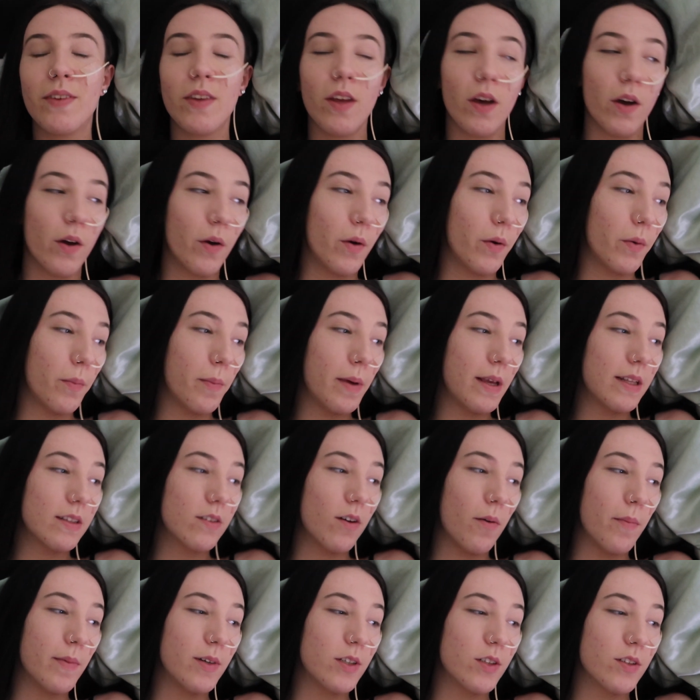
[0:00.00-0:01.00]
So me
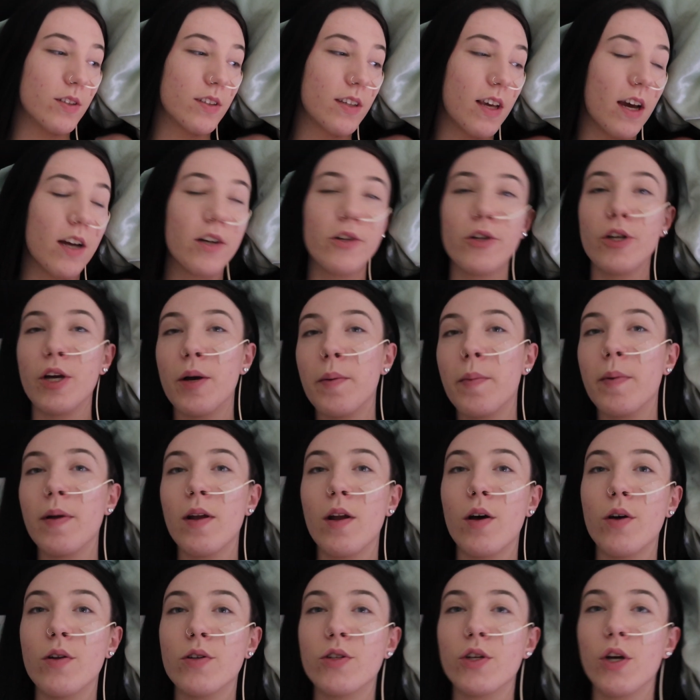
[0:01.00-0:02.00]
and Tom are just catching up
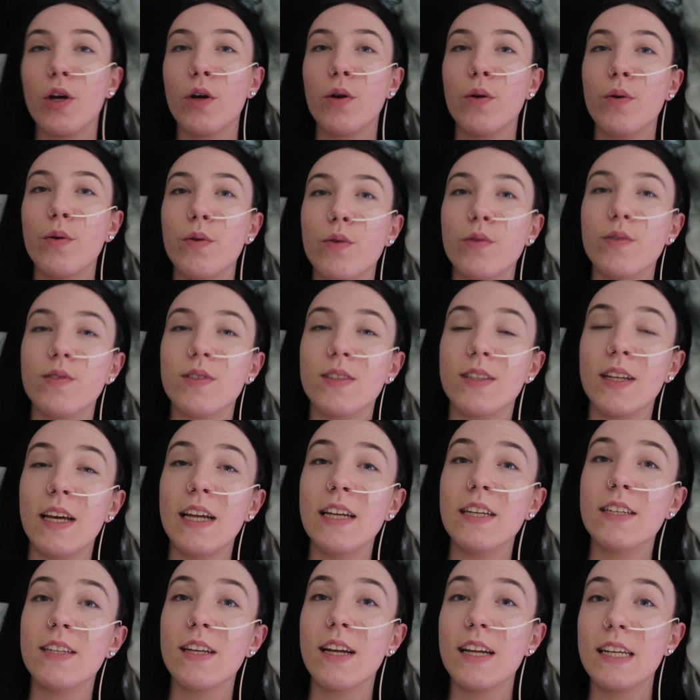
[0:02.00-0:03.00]
on our shows.
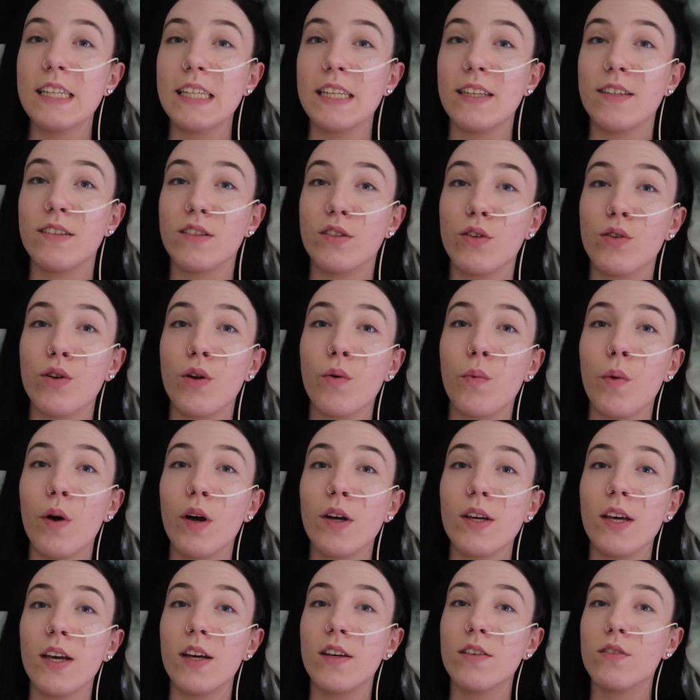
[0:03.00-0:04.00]
The internet is still not
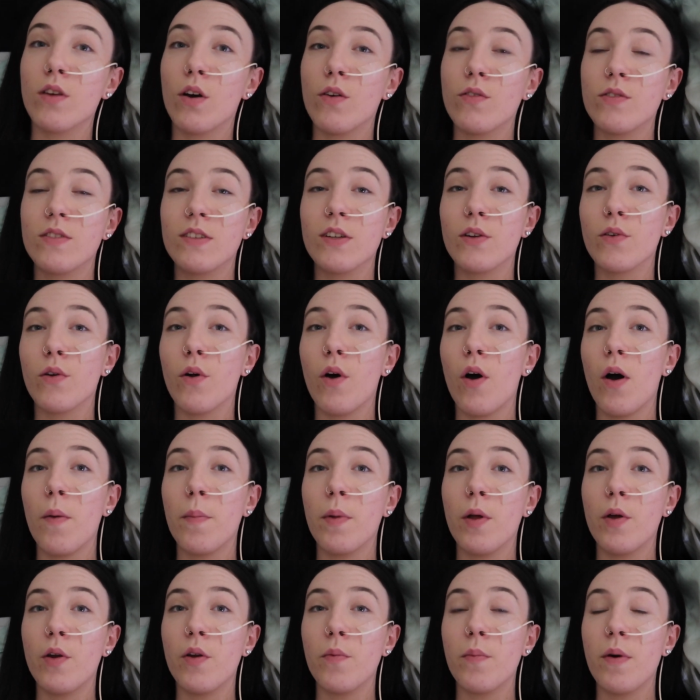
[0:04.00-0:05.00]
working, so I've still
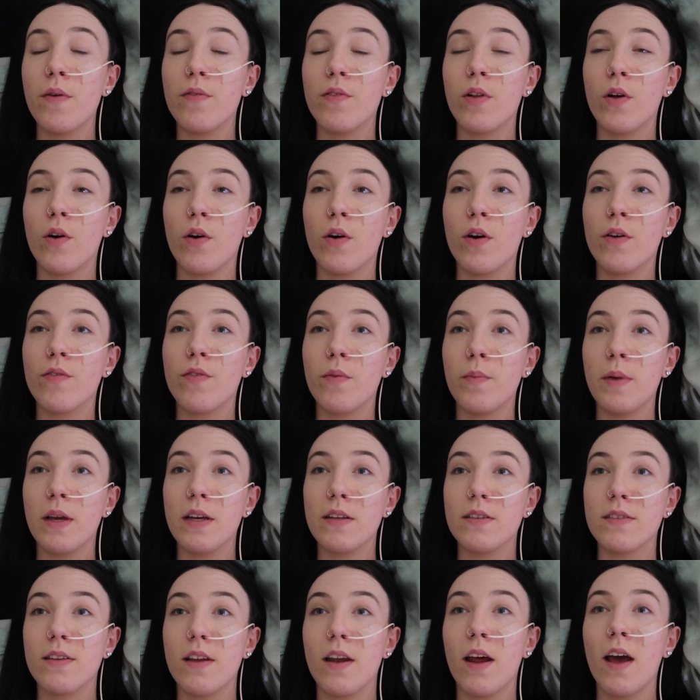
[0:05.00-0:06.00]
not uploaded my vlog from
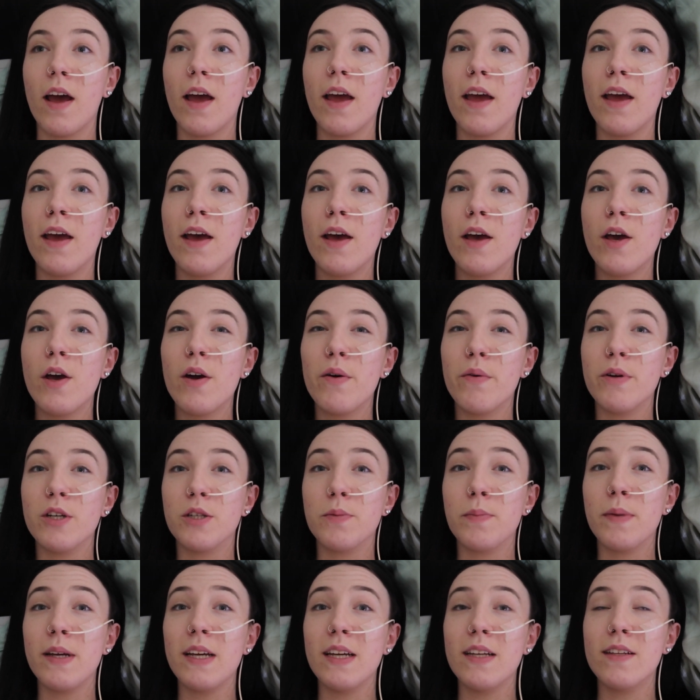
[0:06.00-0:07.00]
yesterday,
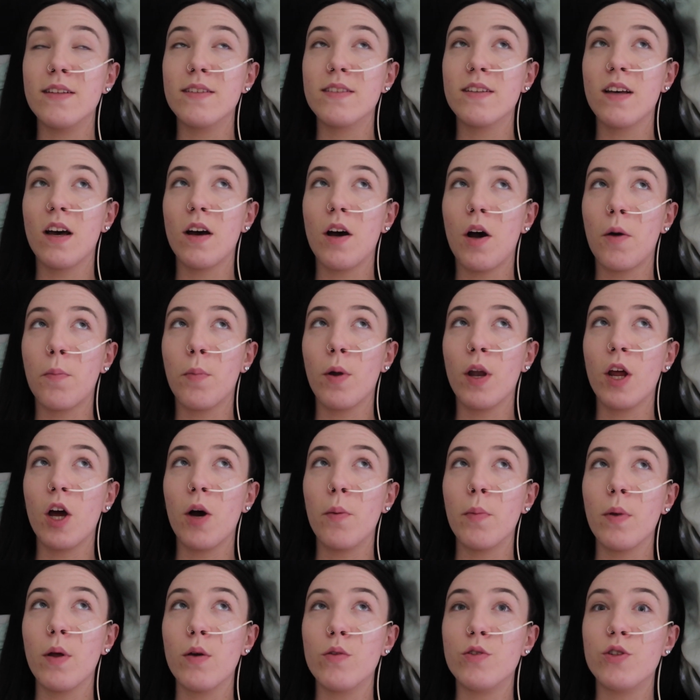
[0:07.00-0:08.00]
which means I'll probably
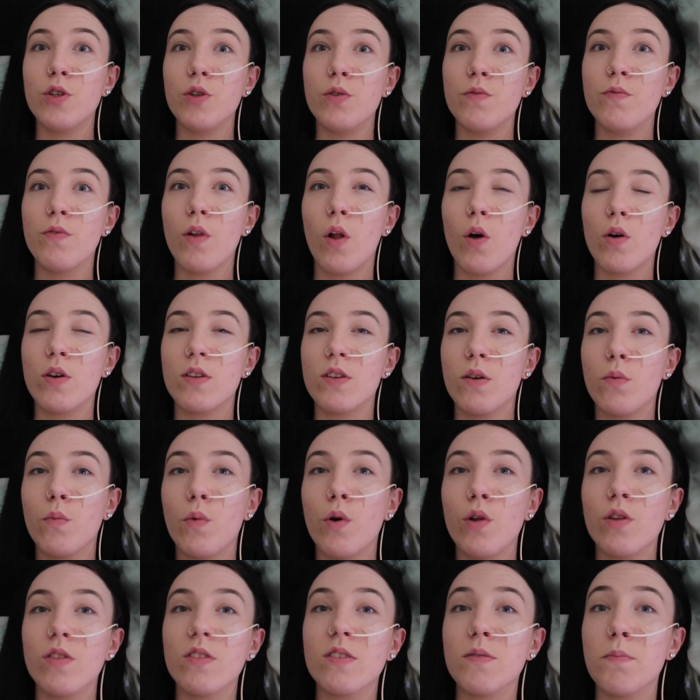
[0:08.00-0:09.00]
upload 2 vlogs
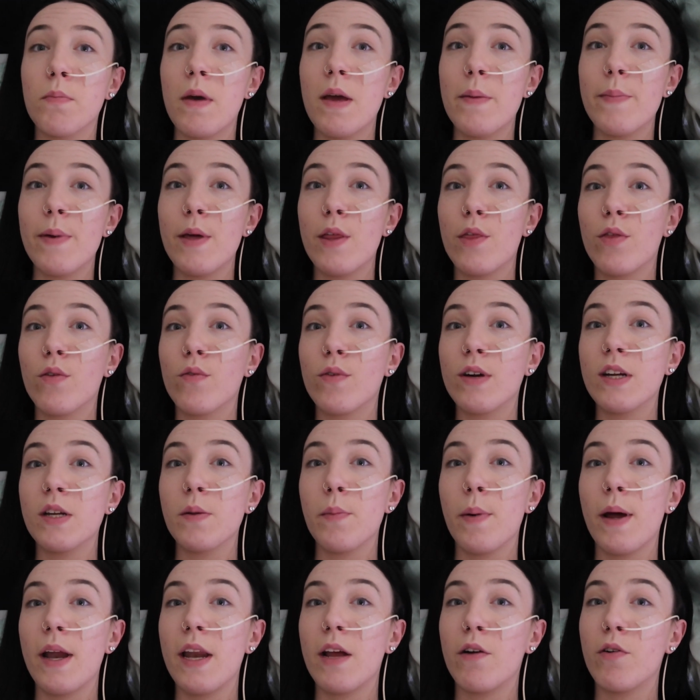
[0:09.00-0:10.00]
at once, maybe 3
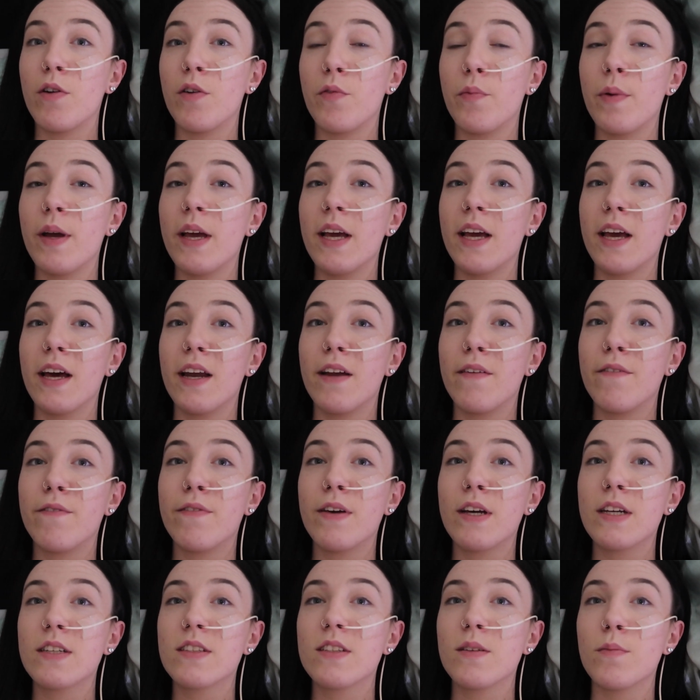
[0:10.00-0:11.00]
depending on if we can get it
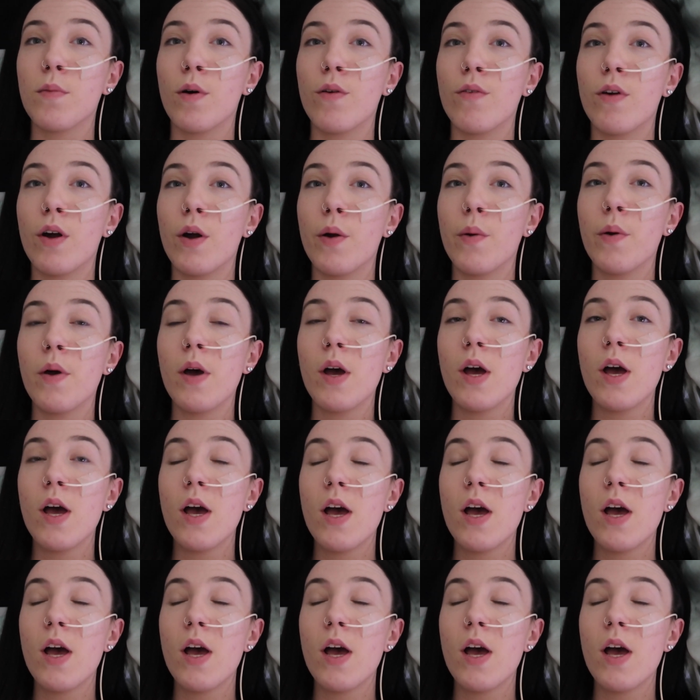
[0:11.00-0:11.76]
fixed tomorrow.